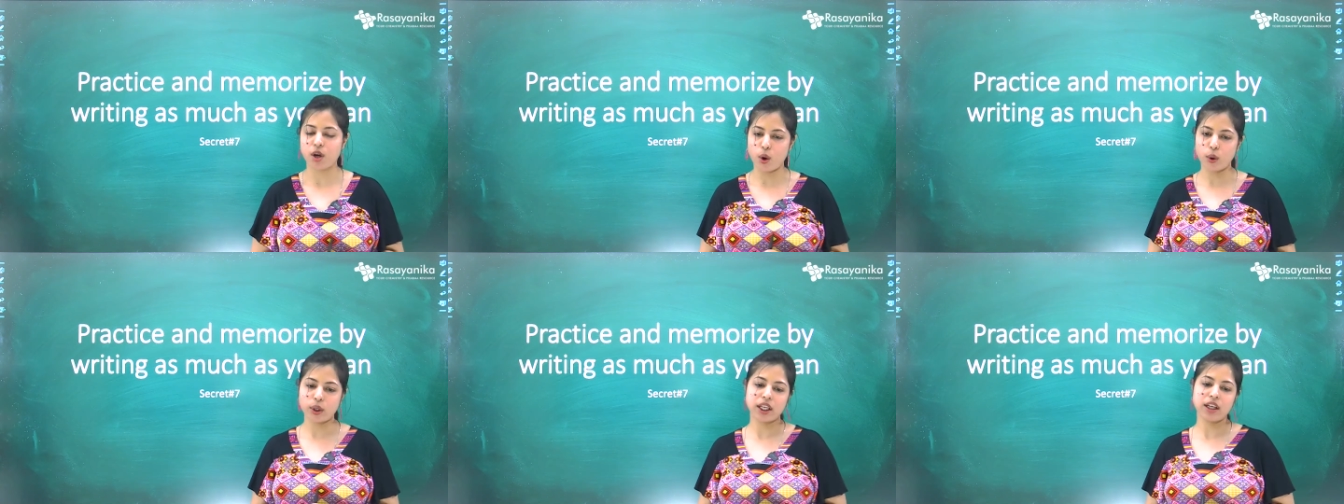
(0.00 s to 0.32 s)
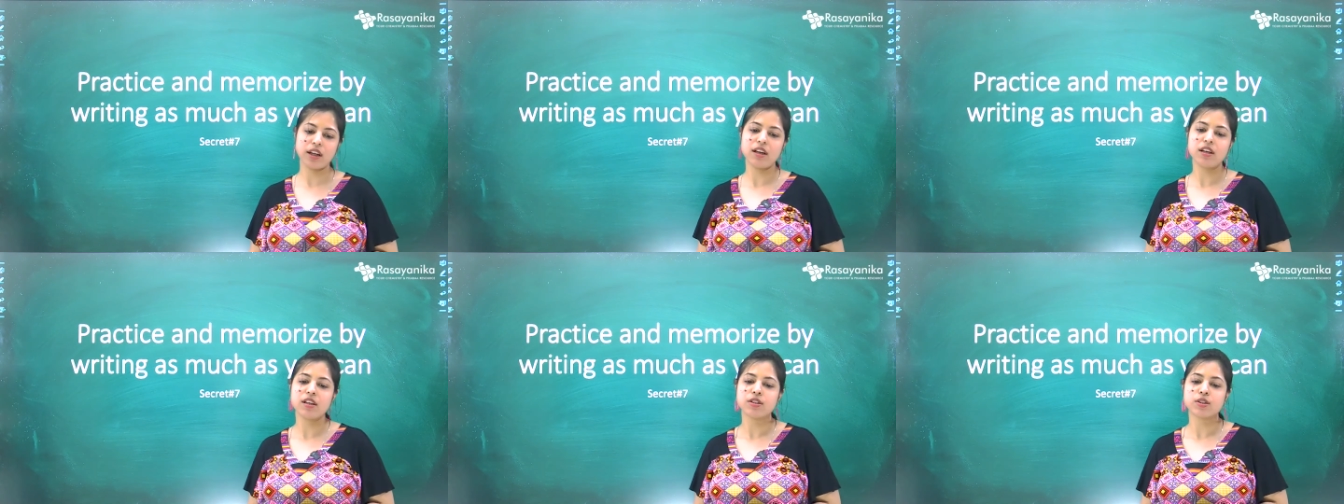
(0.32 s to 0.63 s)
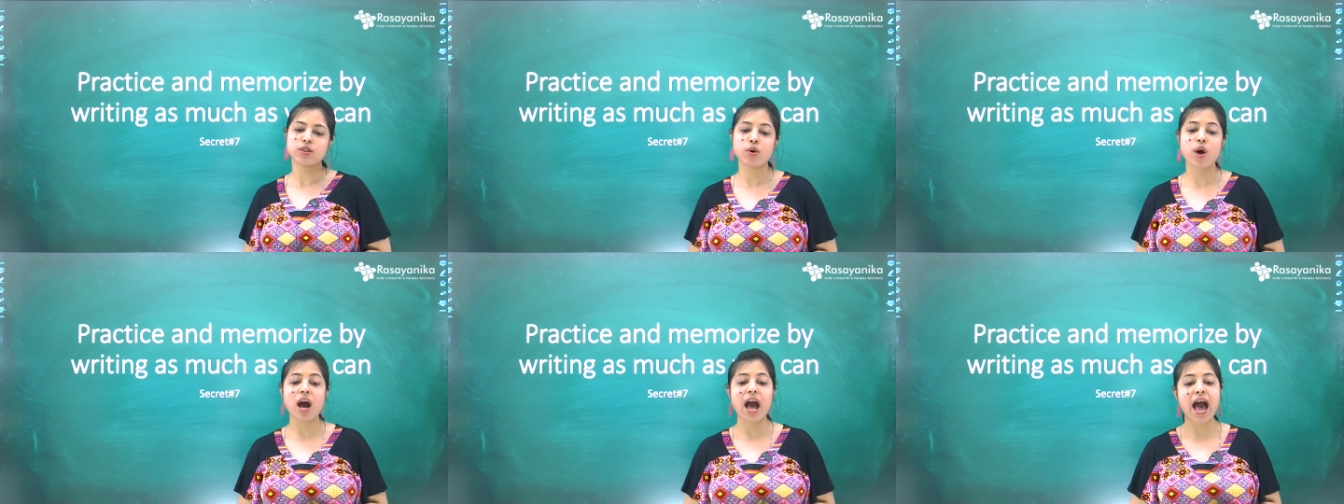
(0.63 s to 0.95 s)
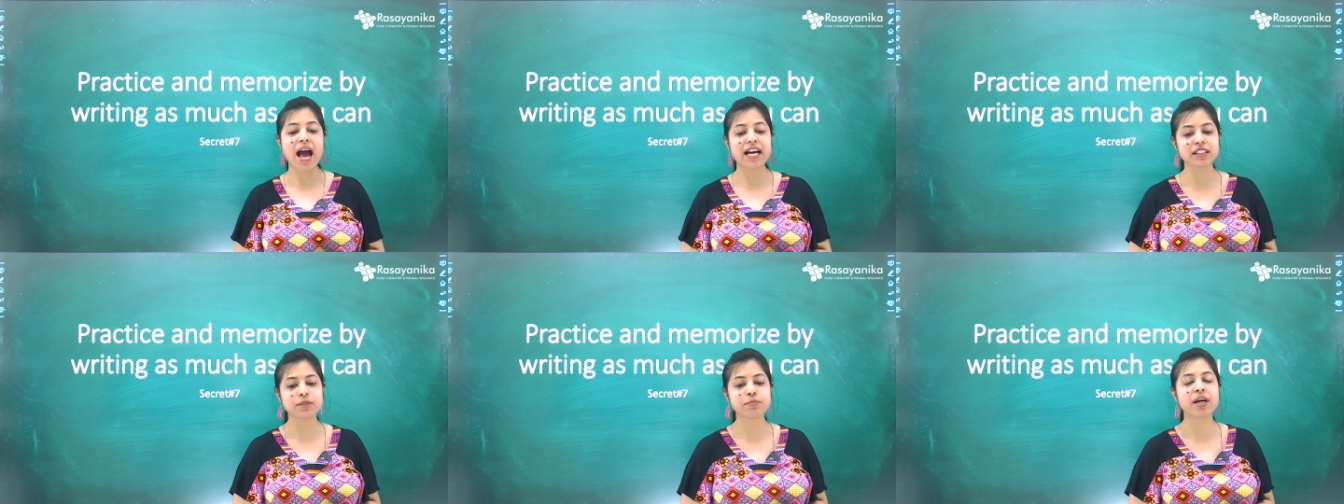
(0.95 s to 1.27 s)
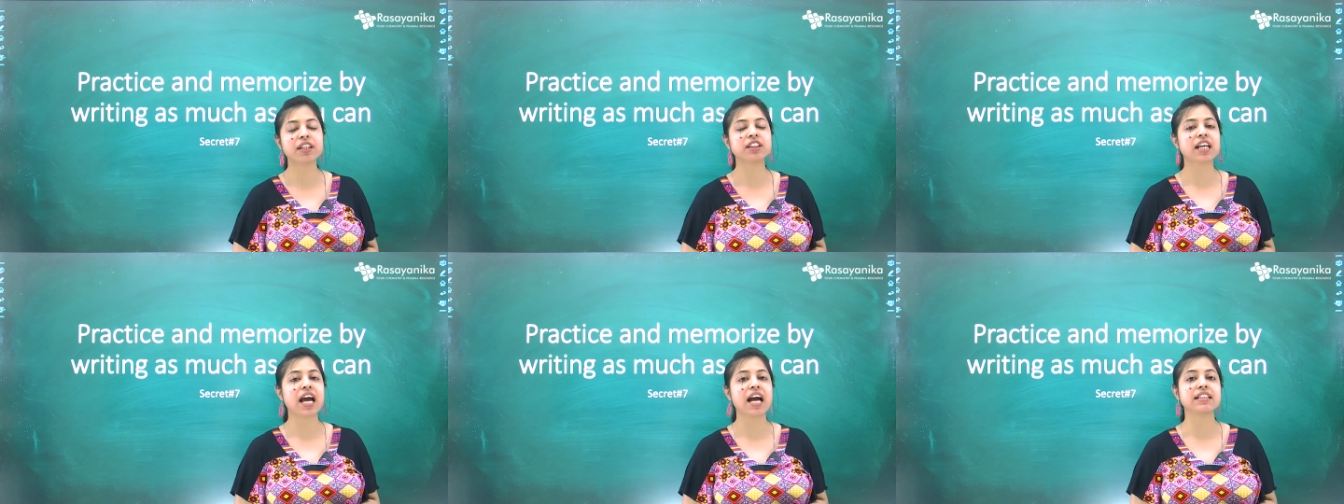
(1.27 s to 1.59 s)
Okay. So as
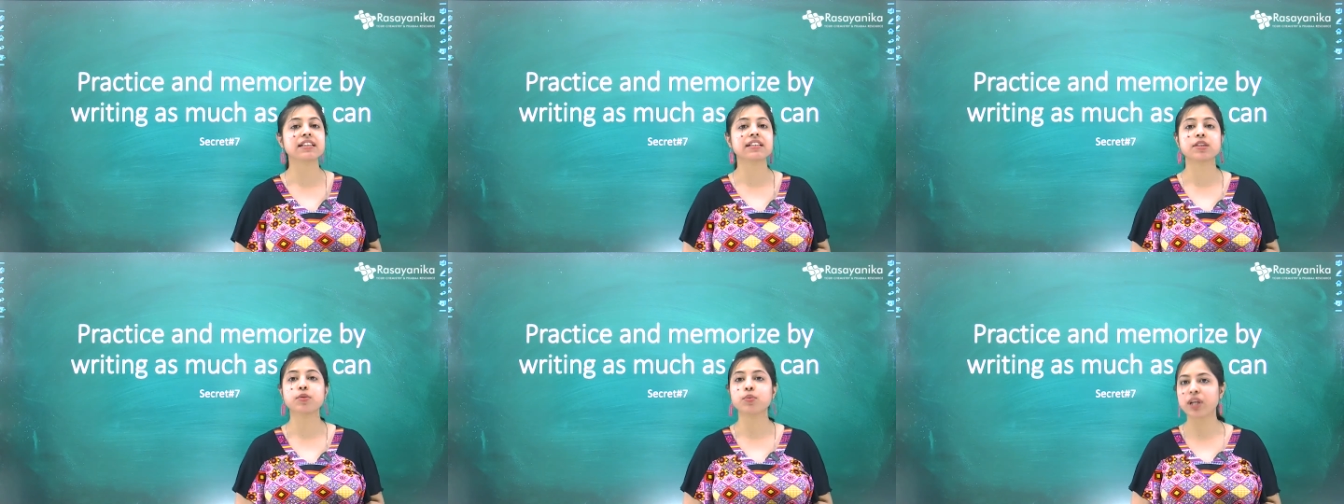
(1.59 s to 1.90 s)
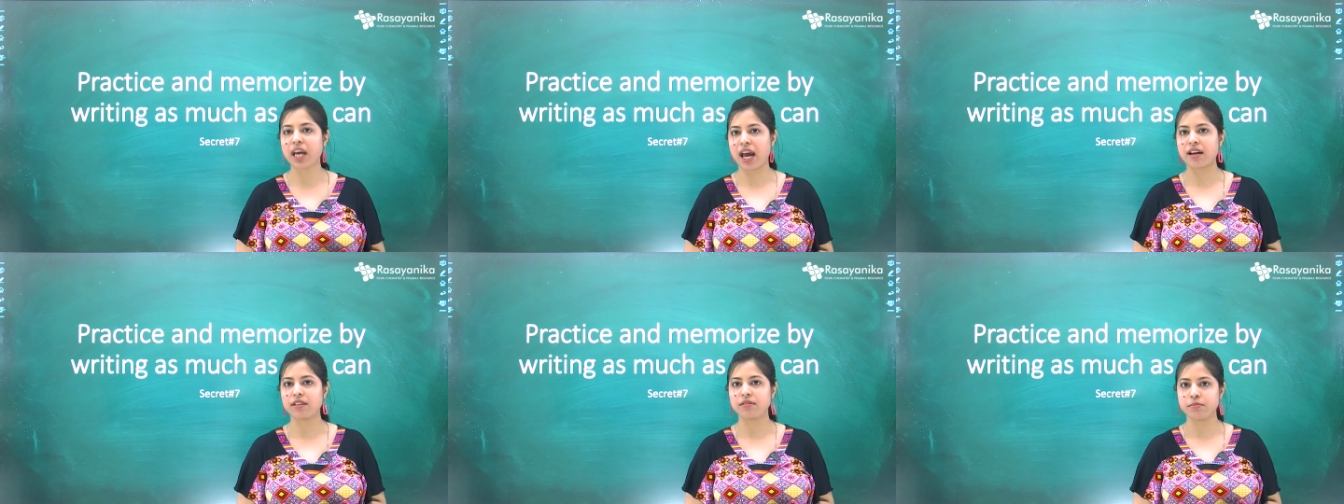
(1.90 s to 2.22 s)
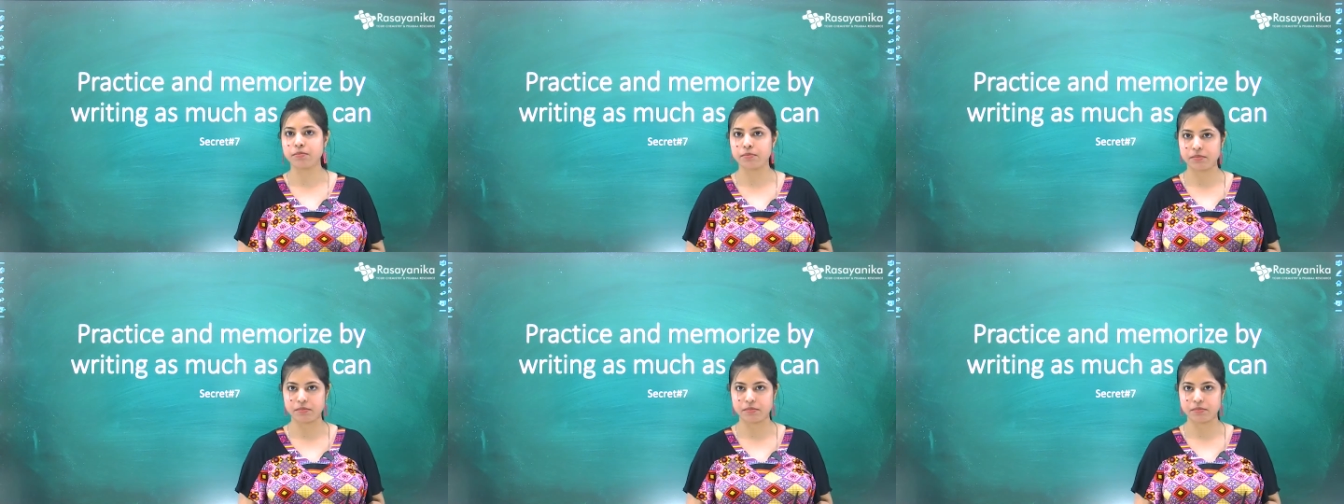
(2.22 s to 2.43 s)
much as you can